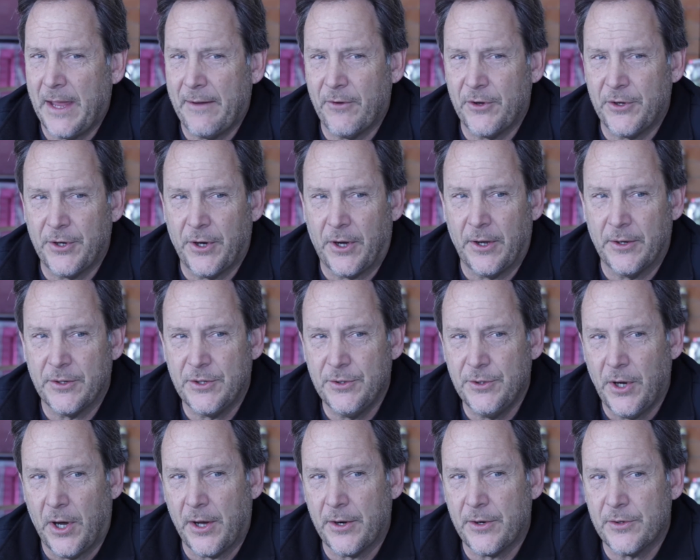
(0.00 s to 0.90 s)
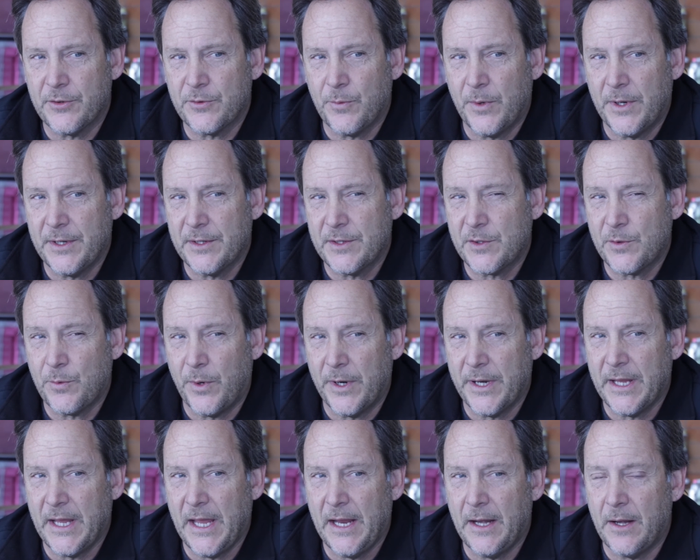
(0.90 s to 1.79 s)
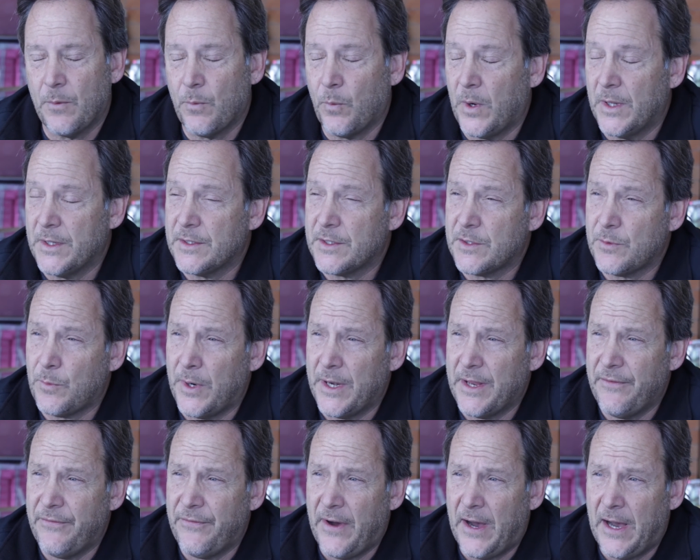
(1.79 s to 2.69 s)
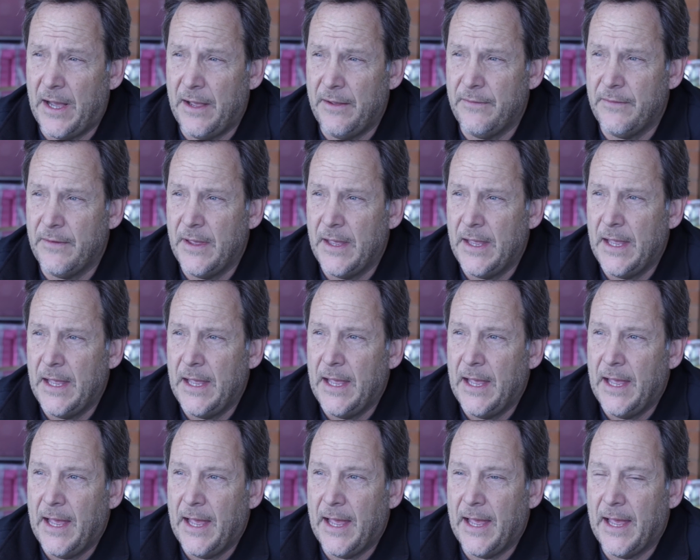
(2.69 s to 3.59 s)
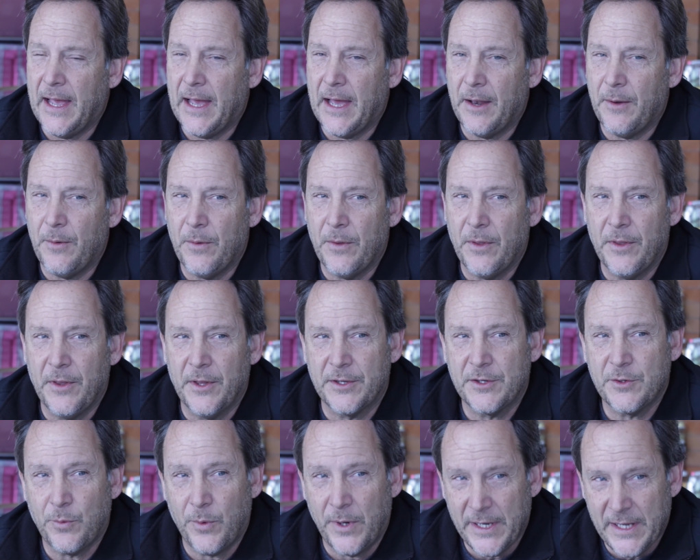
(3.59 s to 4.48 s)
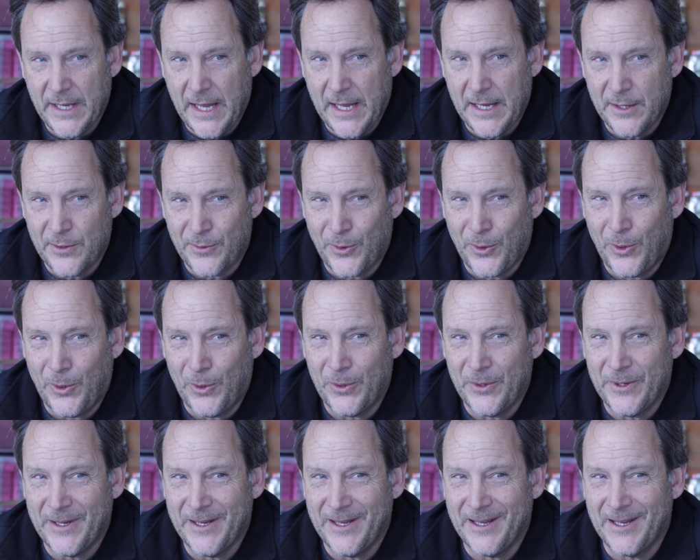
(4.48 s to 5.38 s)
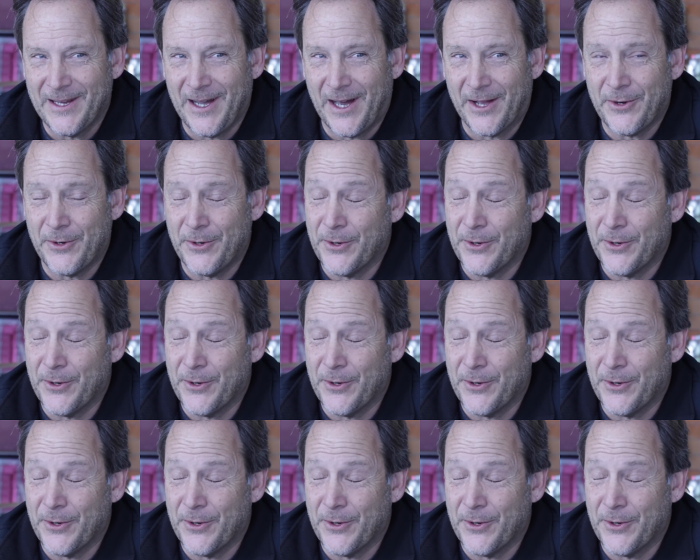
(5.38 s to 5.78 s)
have two daughters. One is 28 and one is 25. And the 28-year-old got her